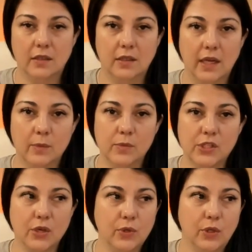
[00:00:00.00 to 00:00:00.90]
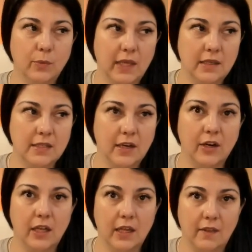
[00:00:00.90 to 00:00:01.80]
I'm so
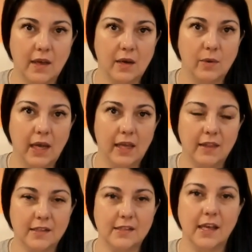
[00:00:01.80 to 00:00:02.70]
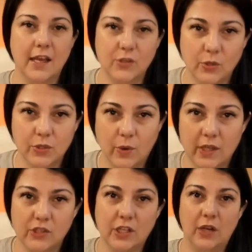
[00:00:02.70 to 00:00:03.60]
humanitarian in that way. That's the age old
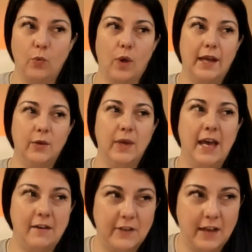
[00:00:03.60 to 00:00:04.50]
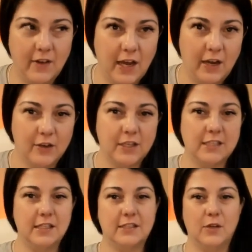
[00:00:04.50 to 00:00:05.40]
question. Why do we have to have a hierarchy
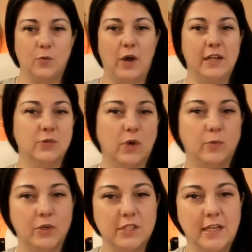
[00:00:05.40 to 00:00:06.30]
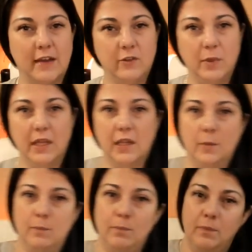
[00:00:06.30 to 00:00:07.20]
system? Why does one person have to
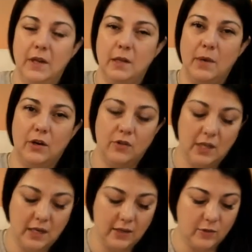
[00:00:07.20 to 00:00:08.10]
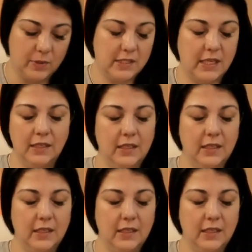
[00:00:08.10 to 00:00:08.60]
be any better than another person?